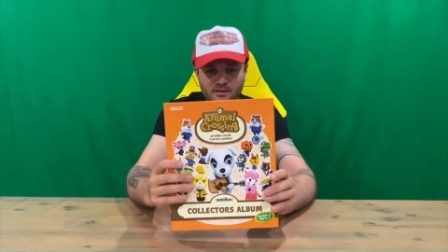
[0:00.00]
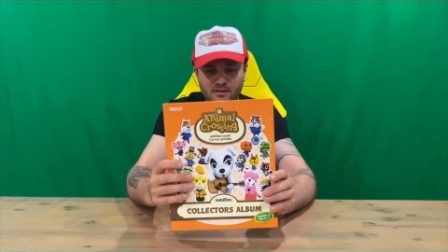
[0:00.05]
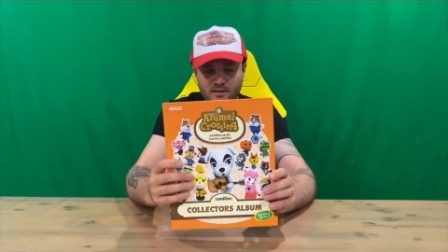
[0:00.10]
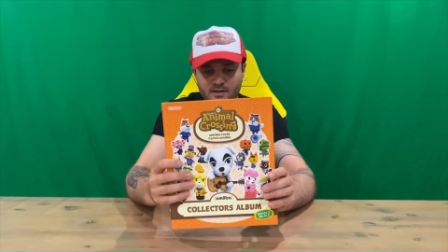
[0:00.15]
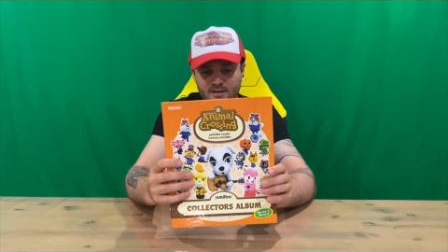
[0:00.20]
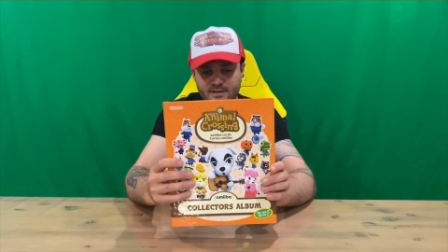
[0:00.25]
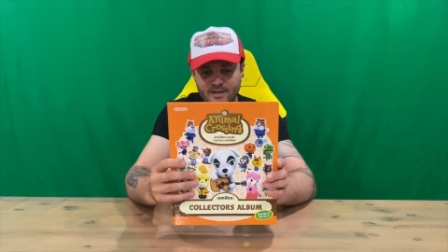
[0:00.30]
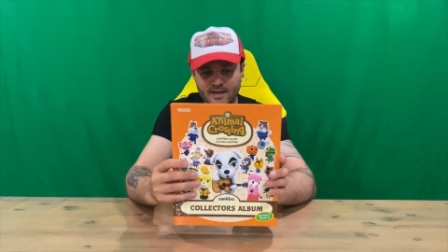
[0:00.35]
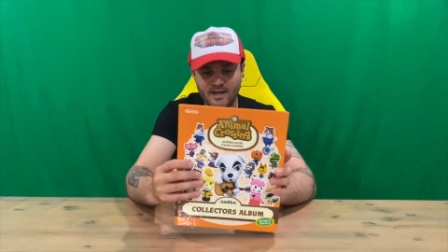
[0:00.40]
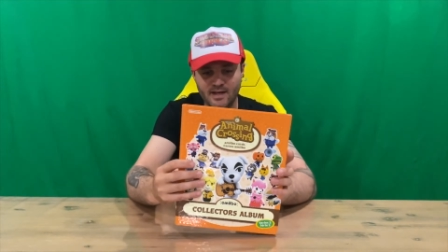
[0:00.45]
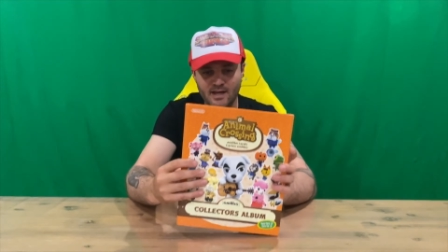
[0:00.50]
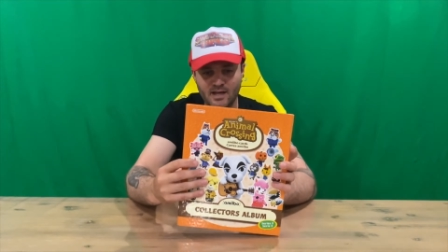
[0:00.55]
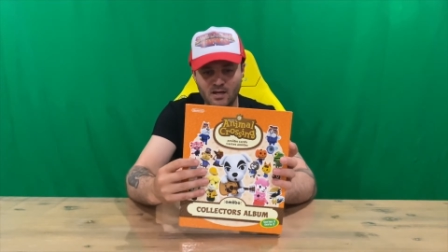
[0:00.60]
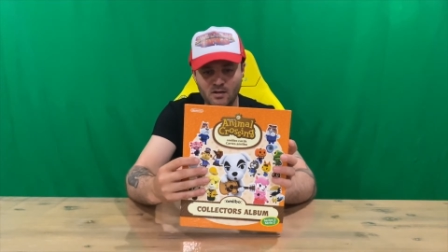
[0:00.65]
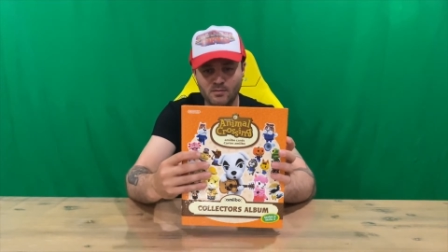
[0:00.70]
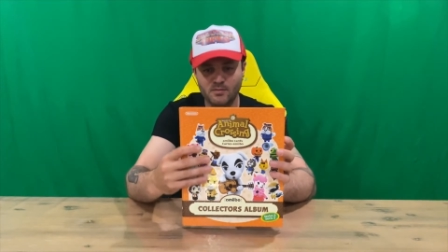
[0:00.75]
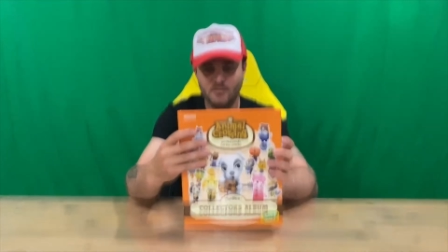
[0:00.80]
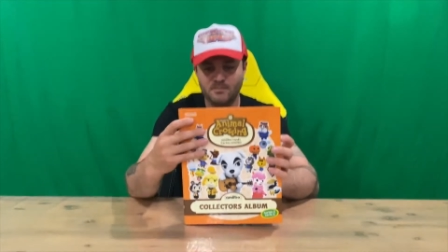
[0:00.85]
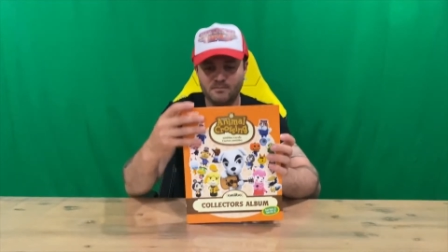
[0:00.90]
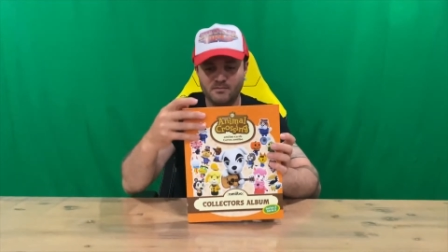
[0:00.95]
There's our
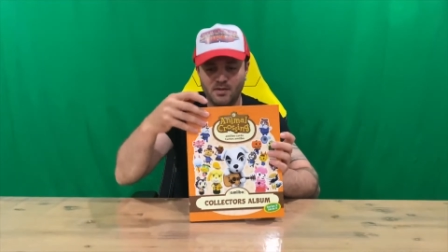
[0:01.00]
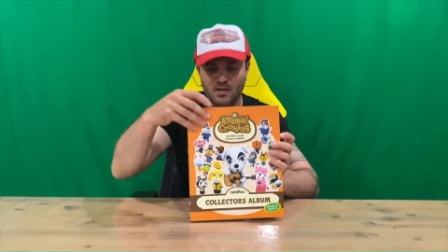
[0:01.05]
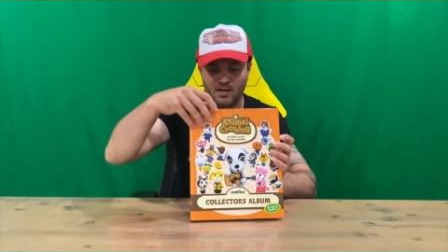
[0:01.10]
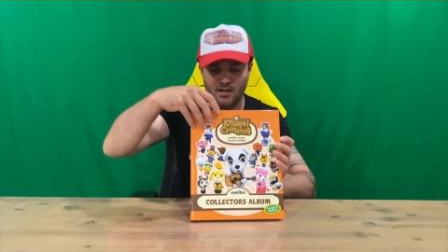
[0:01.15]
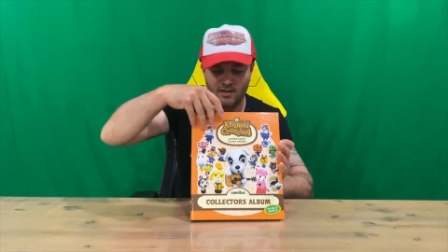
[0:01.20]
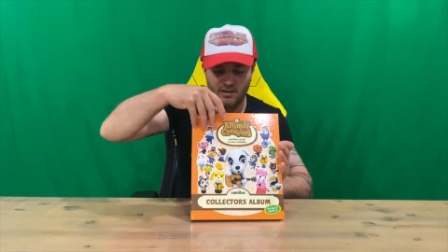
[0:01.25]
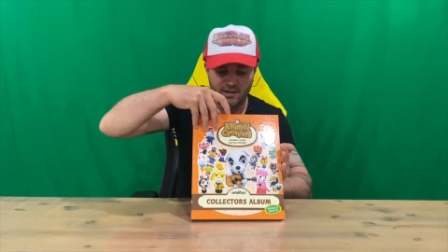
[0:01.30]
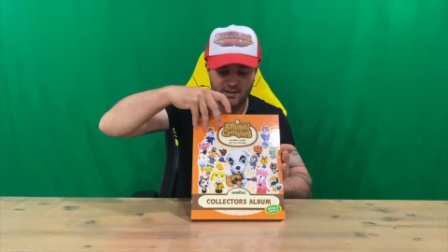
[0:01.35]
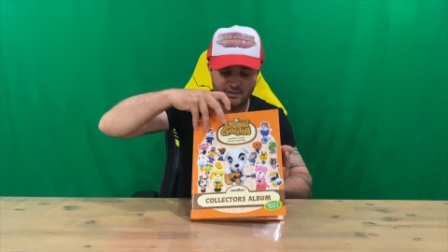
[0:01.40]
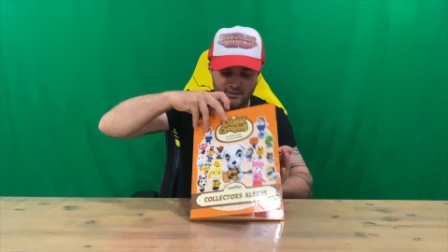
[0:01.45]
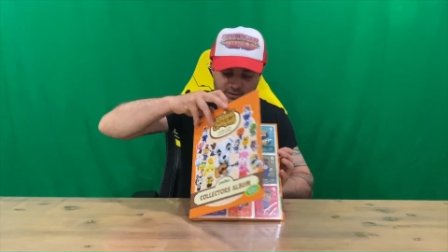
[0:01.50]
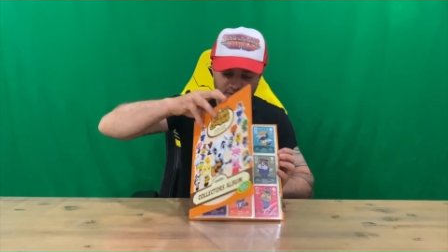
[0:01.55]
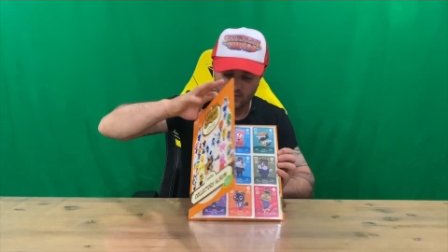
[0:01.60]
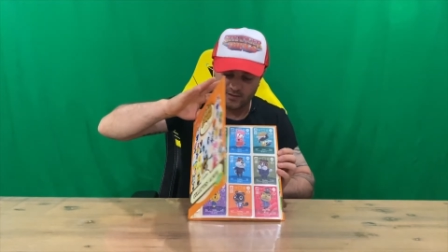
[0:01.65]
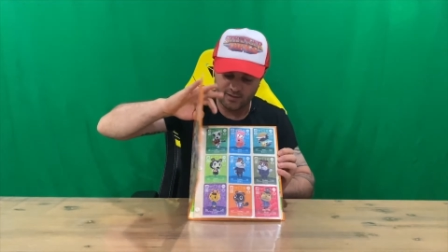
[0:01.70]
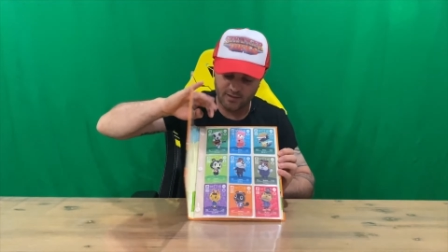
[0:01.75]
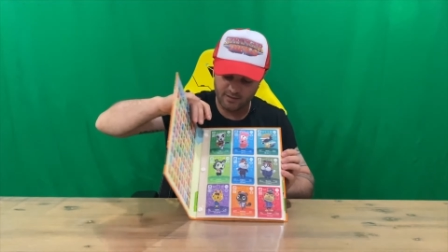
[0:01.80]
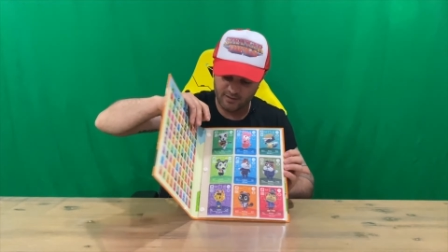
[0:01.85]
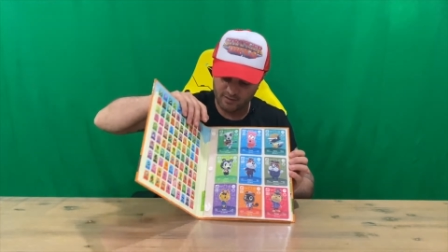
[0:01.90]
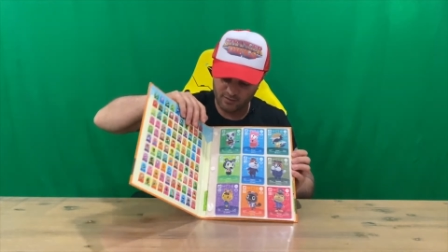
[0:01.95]
album. Let us know
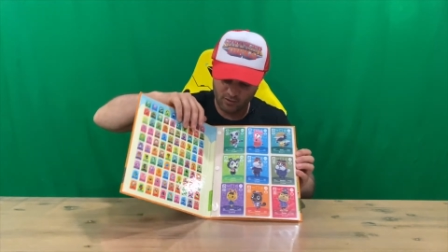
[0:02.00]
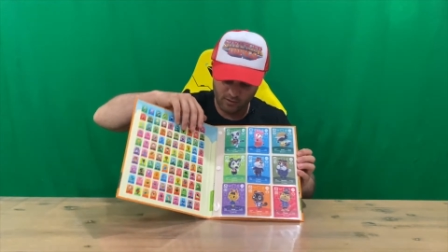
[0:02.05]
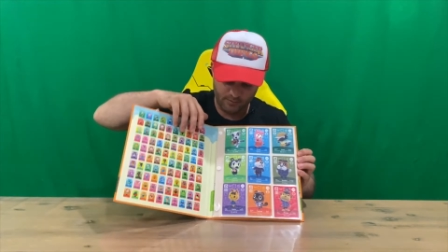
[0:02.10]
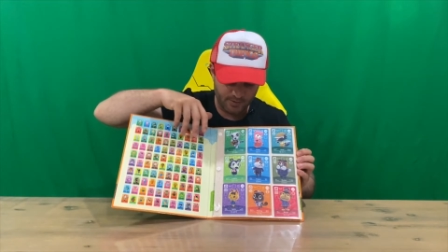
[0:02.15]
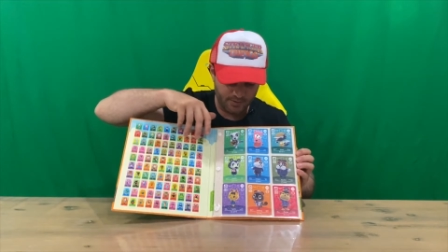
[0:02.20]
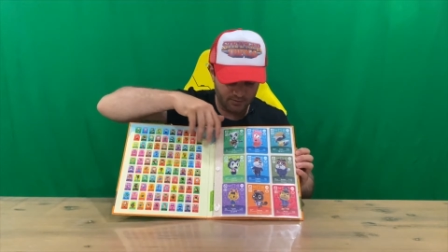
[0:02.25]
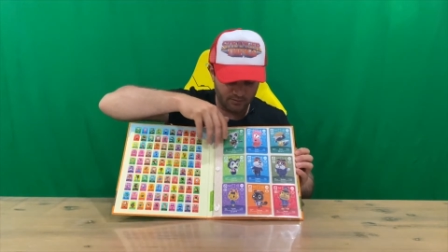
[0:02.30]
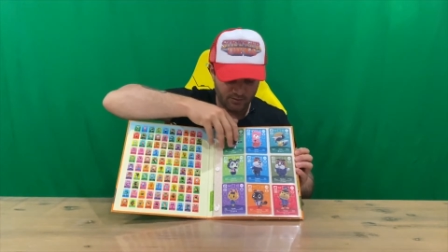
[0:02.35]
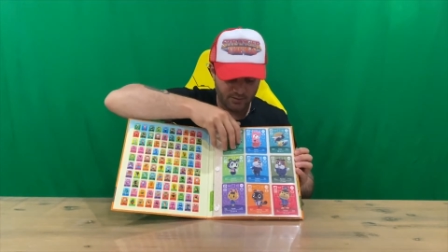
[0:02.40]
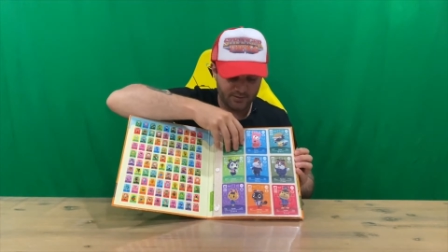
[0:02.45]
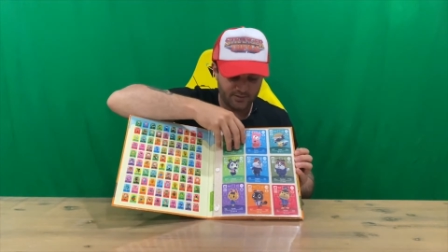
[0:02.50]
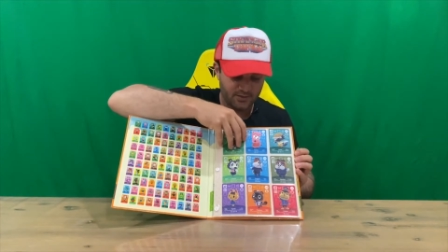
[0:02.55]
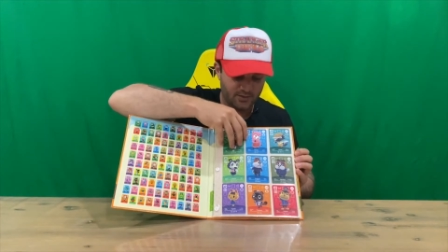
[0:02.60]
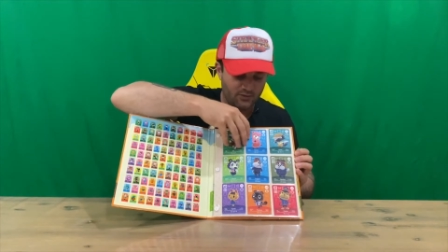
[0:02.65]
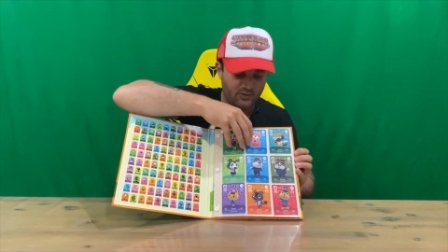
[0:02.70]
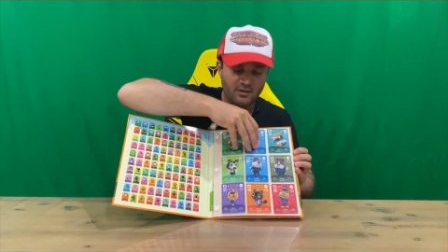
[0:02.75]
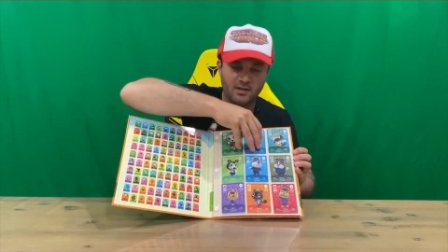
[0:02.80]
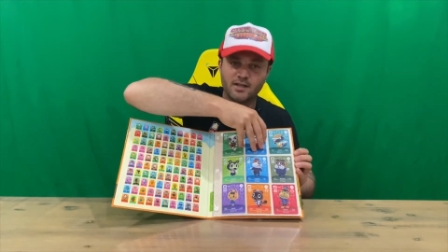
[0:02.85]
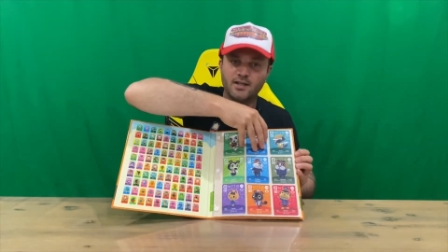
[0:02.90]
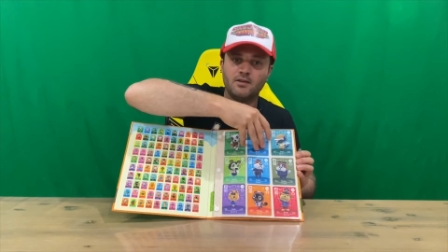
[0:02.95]
down in the comments, like I said
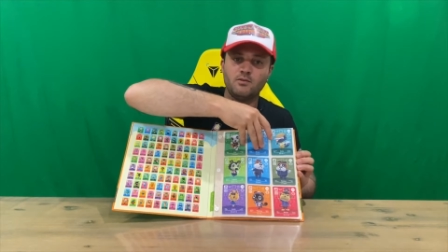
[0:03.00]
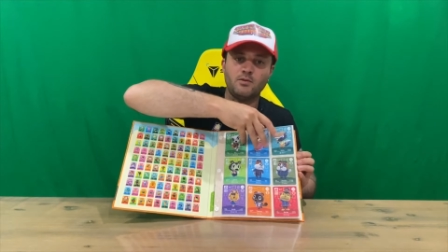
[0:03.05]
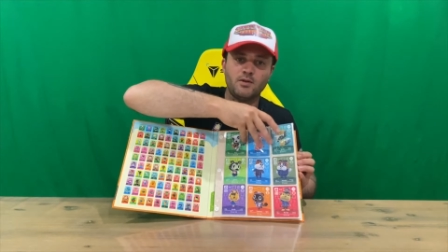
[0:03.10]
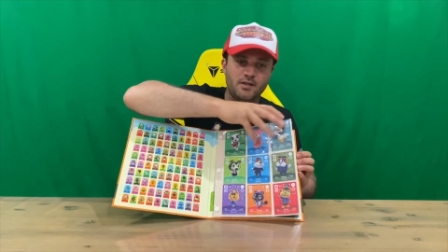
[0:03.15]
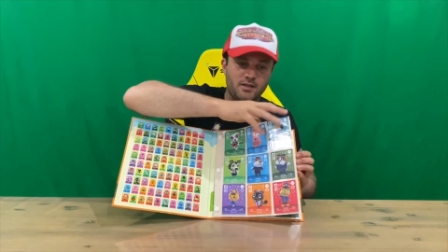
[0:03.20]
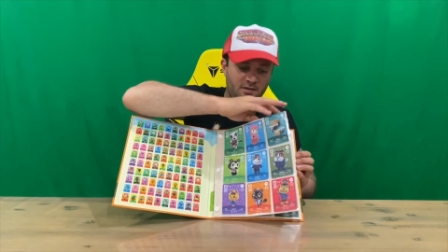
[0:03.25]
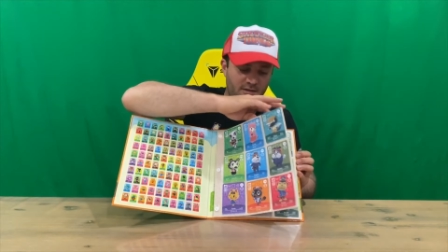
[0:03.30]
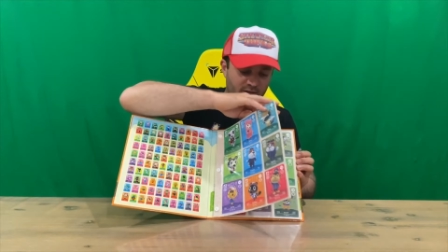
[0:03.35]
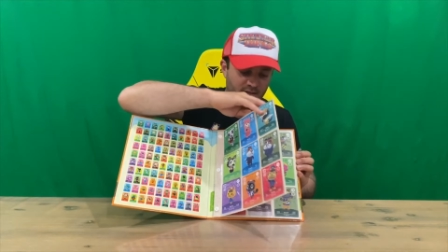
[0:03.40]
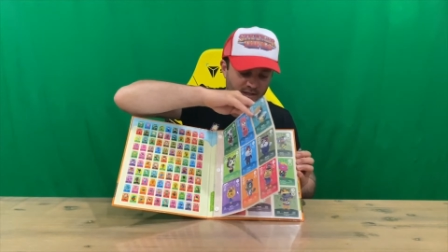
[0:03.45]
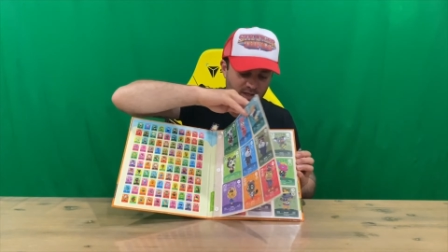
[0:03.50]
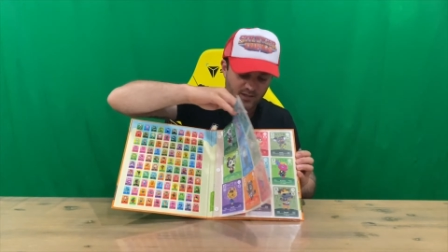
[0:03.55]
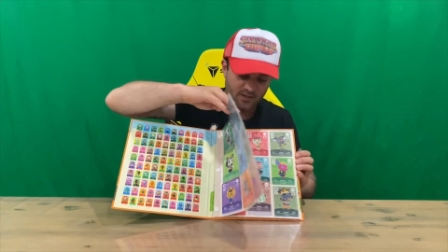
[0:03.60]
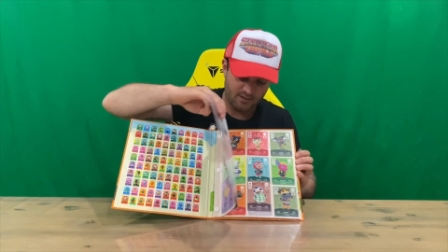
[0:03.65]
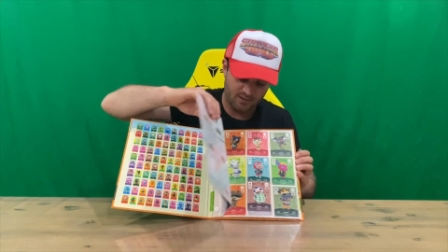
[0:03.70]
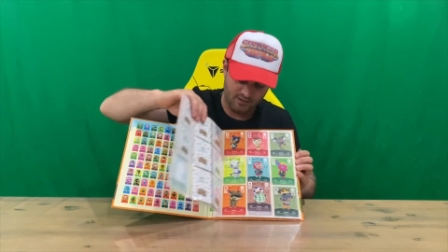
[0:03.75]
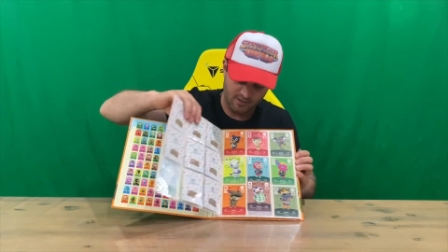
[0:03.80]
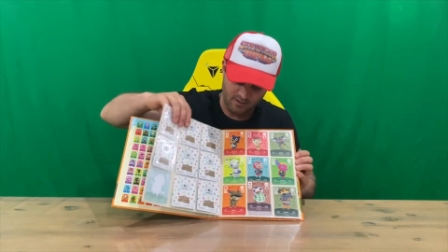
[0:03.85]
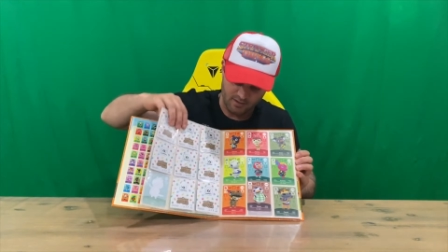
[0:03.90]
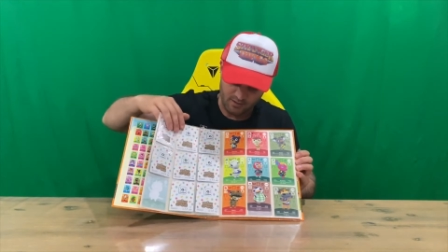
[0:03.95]
earlier, what you think,